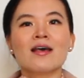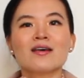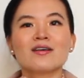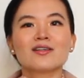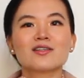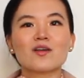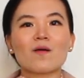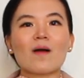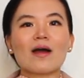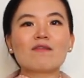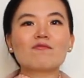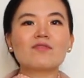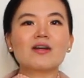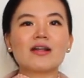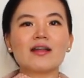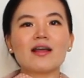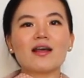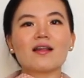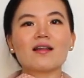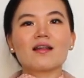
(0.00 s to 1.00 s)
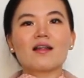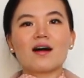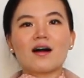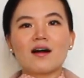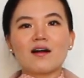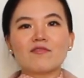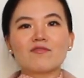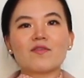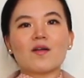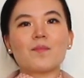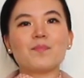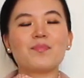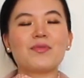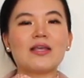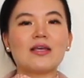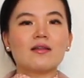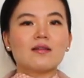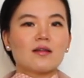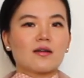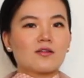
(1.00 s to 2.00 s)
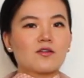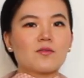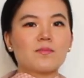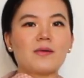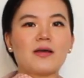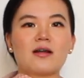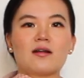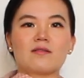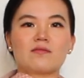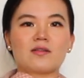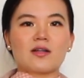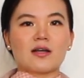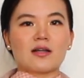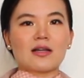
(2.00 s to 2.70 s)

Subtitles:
So I really love the little bit of a